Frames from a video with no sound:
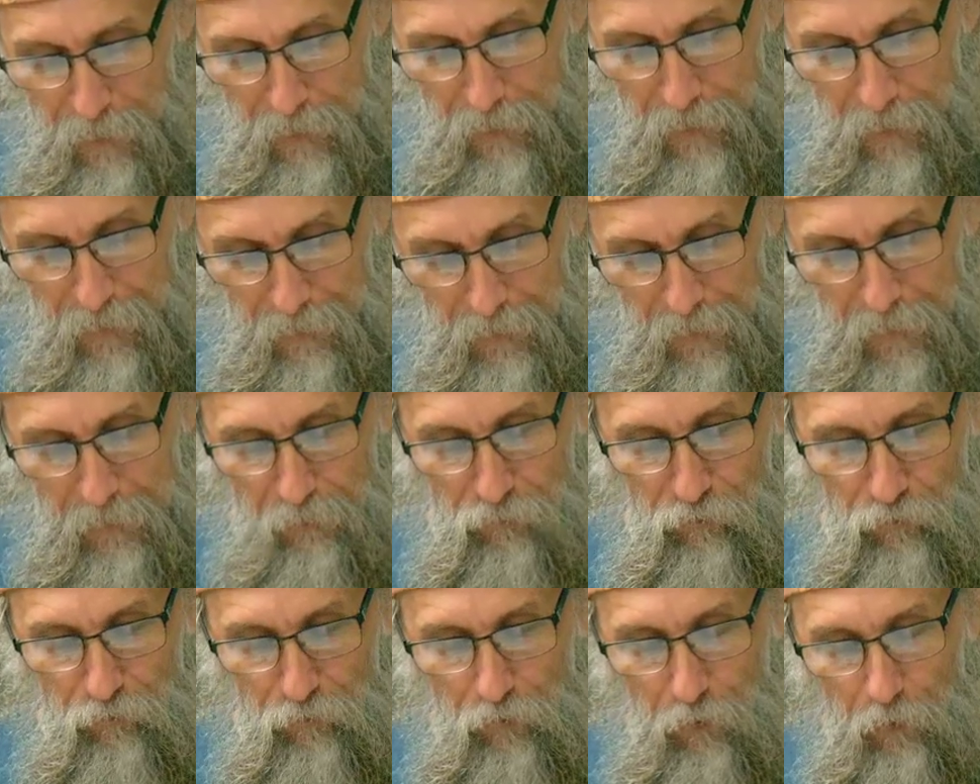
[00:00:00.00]
In
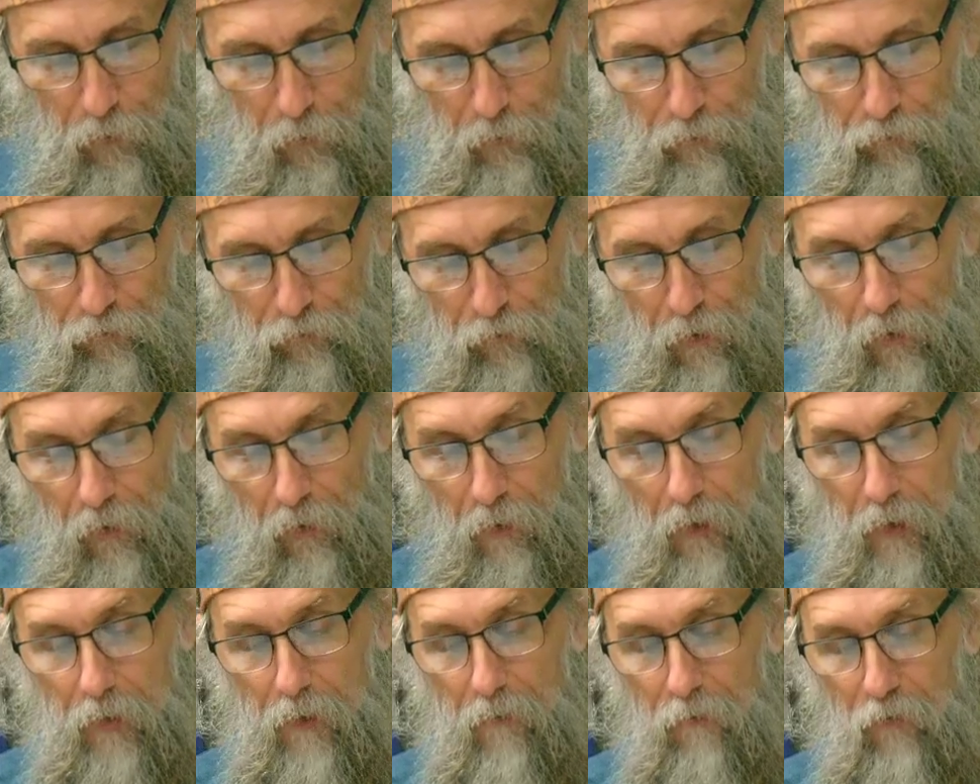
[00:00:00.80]
each church, there
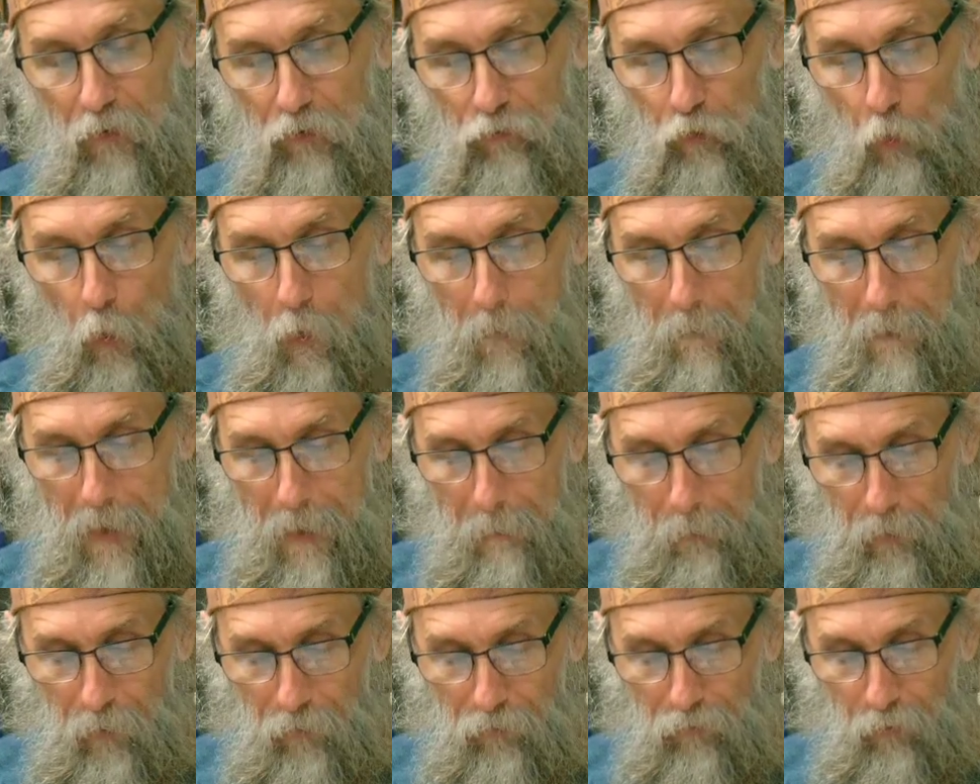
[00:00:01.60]
are individual
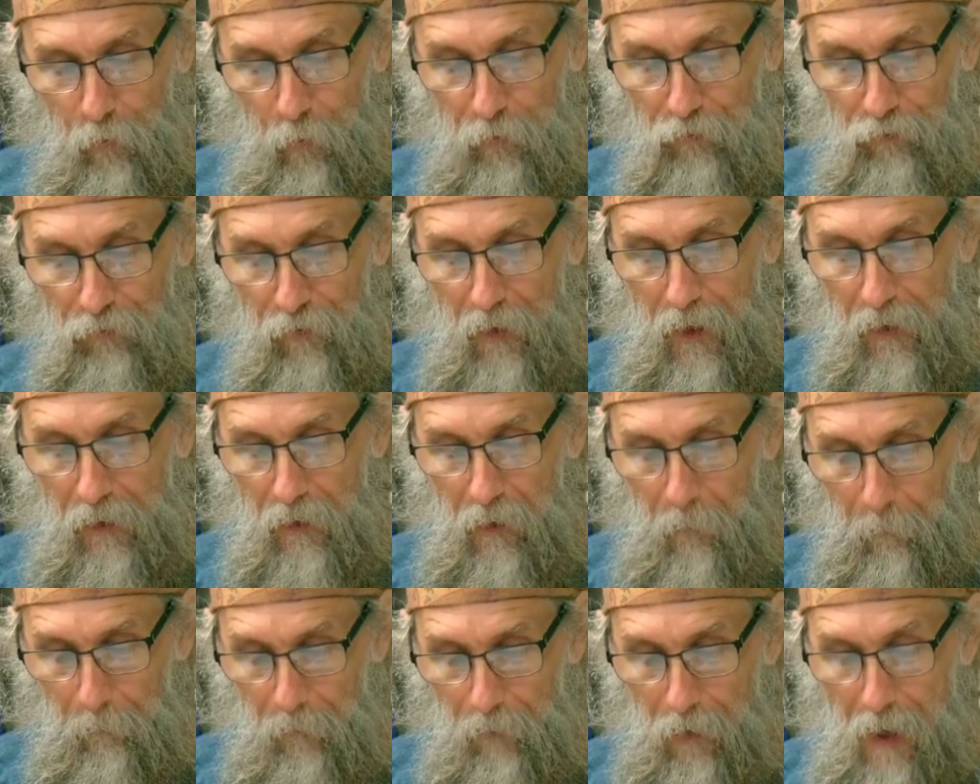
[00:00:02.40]
members, which then
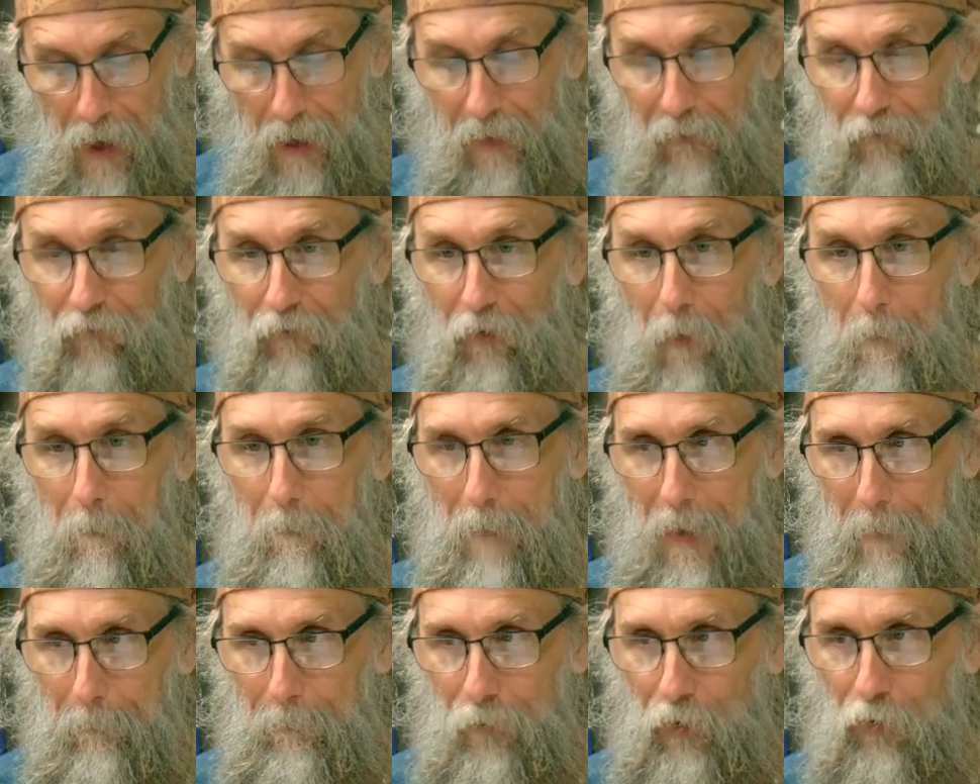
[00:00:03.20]
comprise
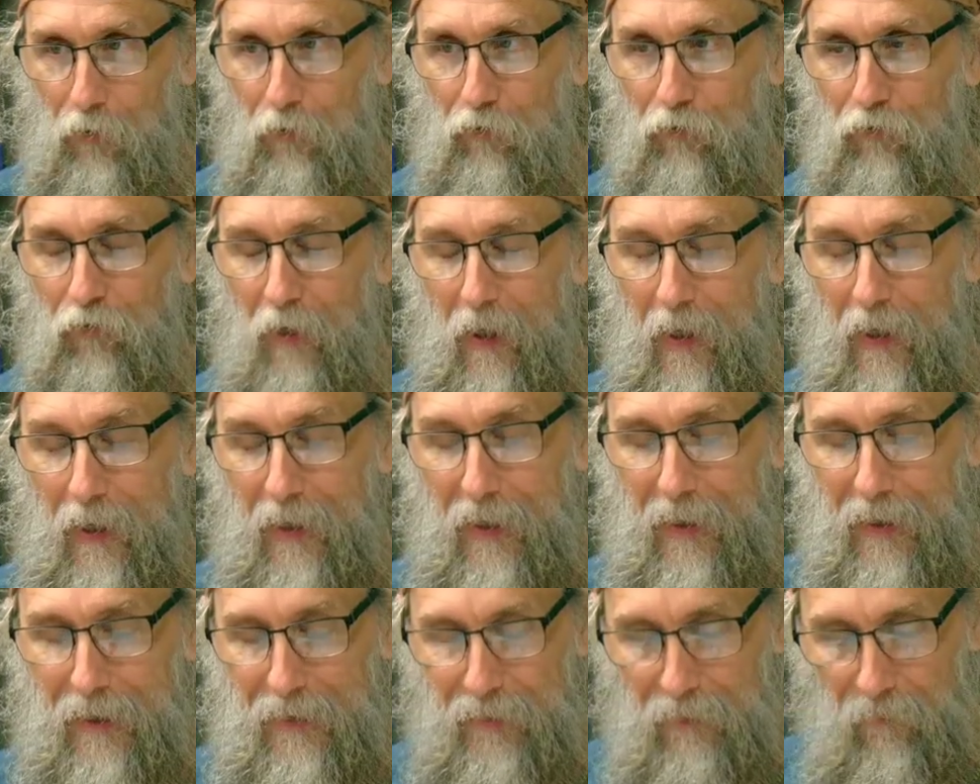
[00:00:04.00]
members
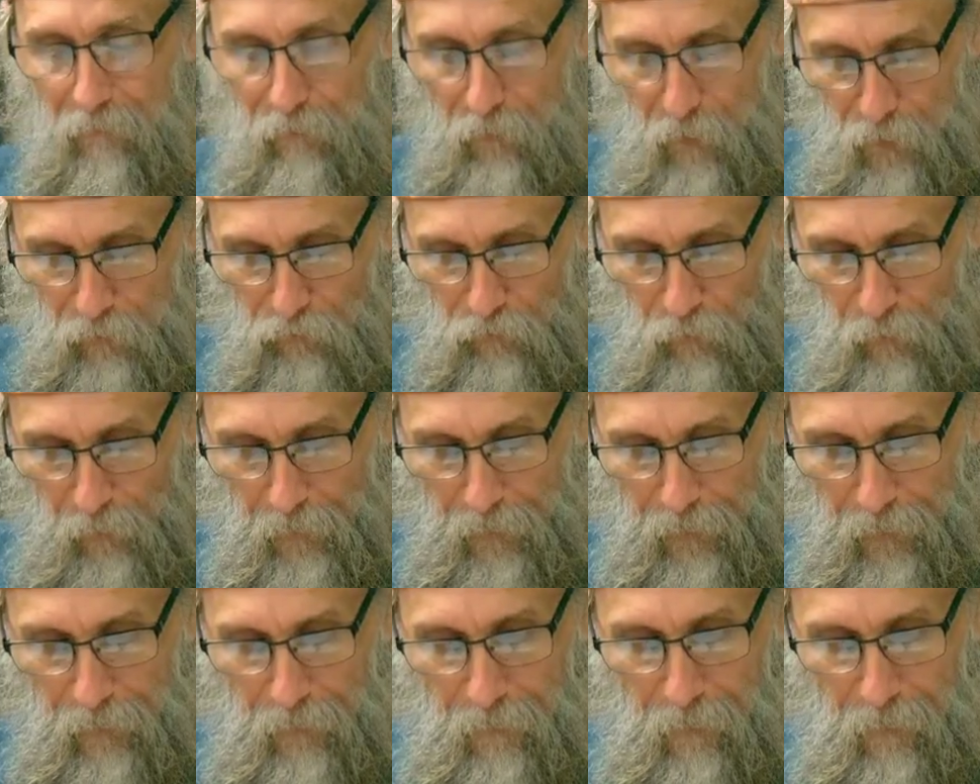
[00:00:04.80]
individually.